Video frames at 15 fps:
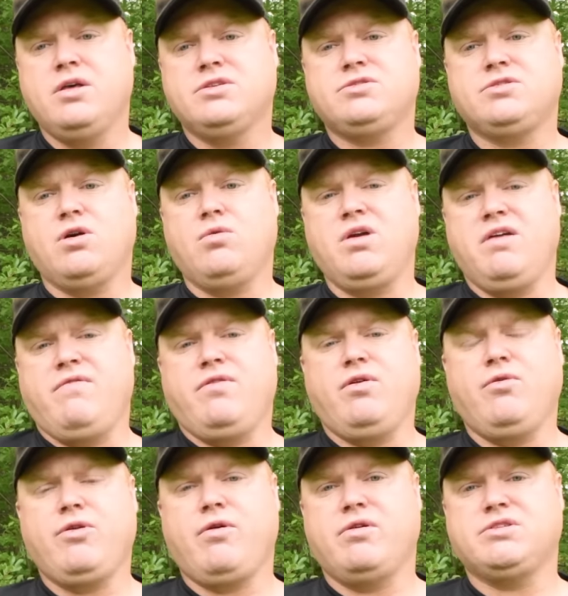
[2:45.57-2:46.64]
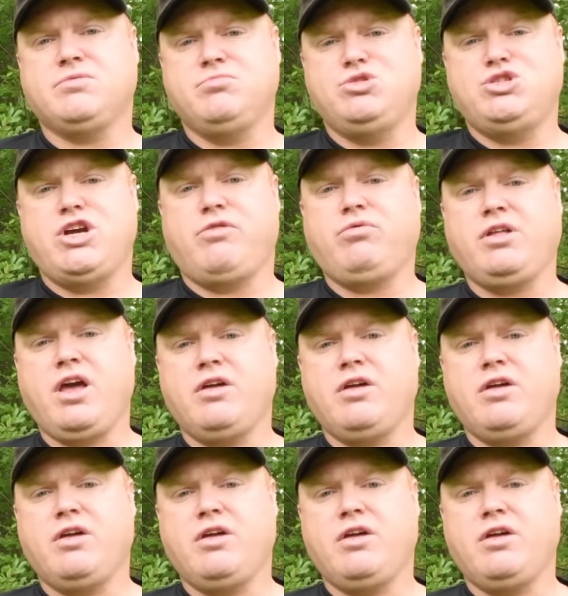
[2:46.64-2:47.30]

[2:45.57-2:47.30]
So even though there are some generally